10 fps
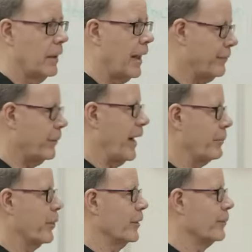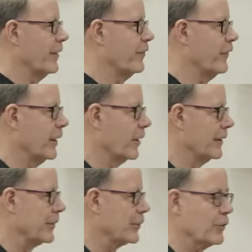I burned my finger
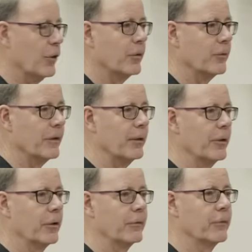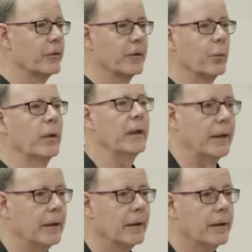on the stove and it hurt for a
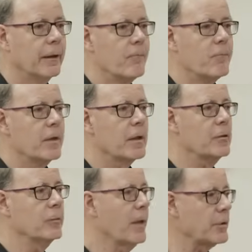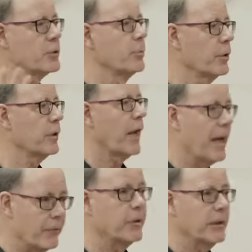week. Can you imagine burning
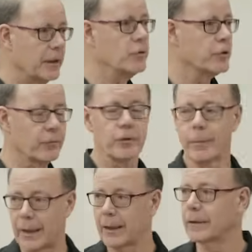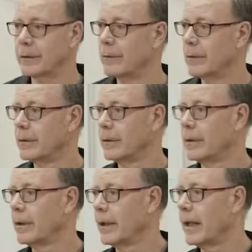every inch of your body
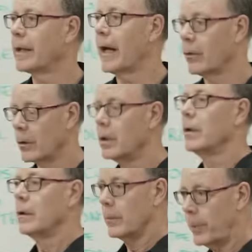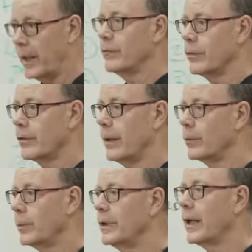and how painful that
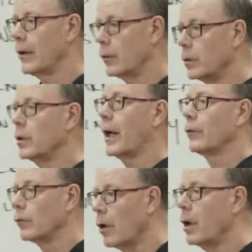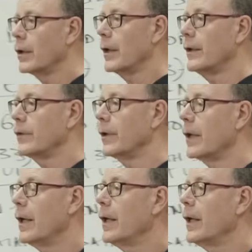would be and how long and everything?